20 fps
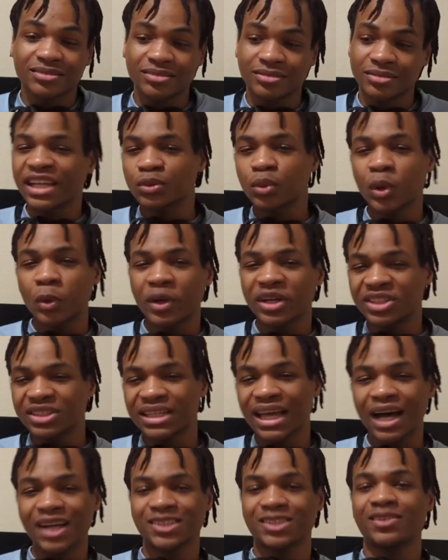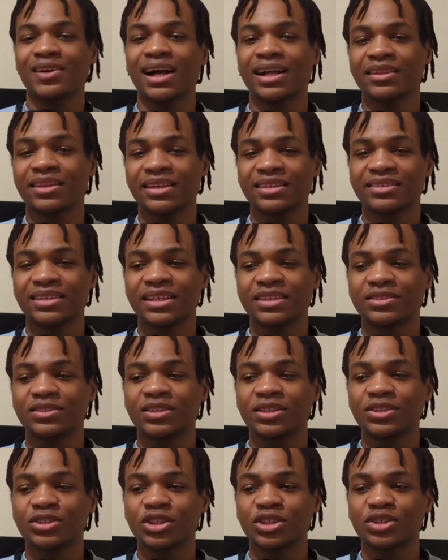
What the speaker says: So I guess one way to counteract this is